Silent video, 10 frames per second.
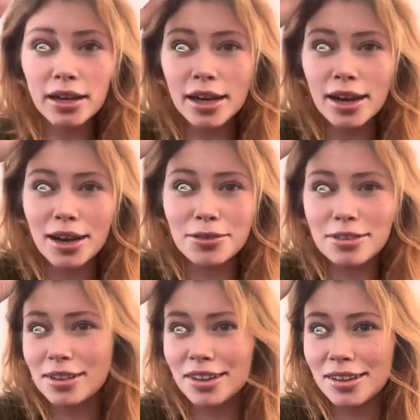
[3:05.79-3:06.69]
Like I was
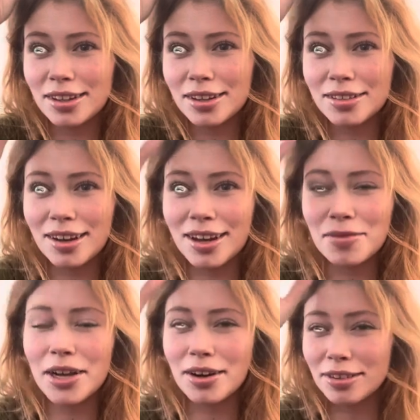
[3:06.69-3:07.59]
sitting there like tugging at
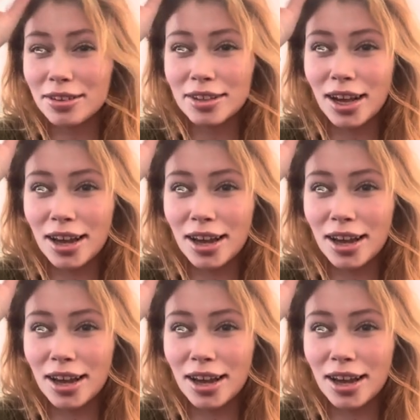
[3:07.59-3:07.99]
my hair because I was like,